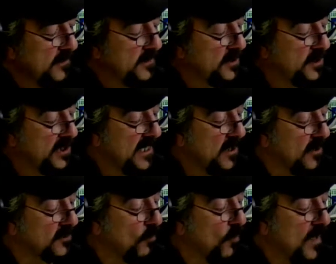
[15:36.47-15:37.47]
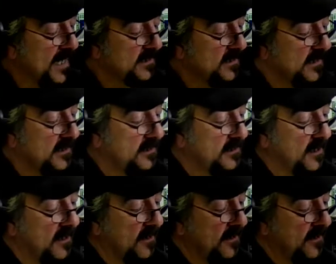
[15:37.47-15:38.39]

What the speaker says: you that Geno's West is